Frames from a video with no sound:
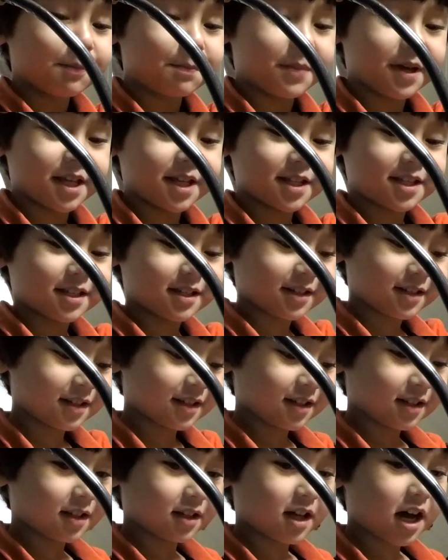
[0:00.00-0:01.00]
What is
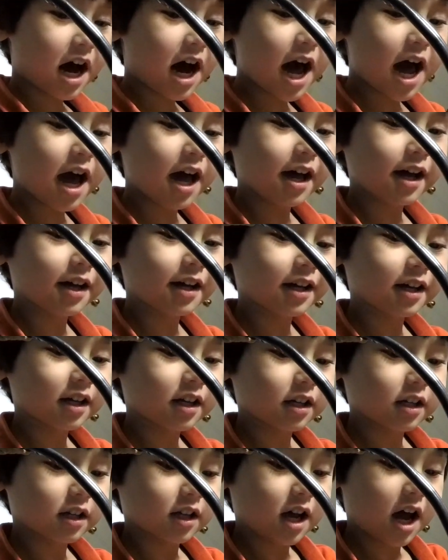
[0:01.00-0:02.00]
it? Oh, put it
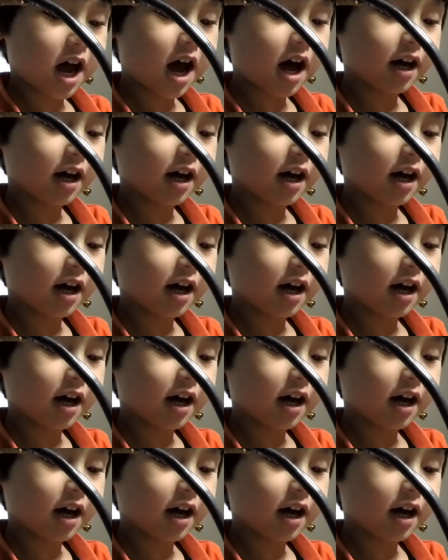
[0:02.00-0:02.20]
on.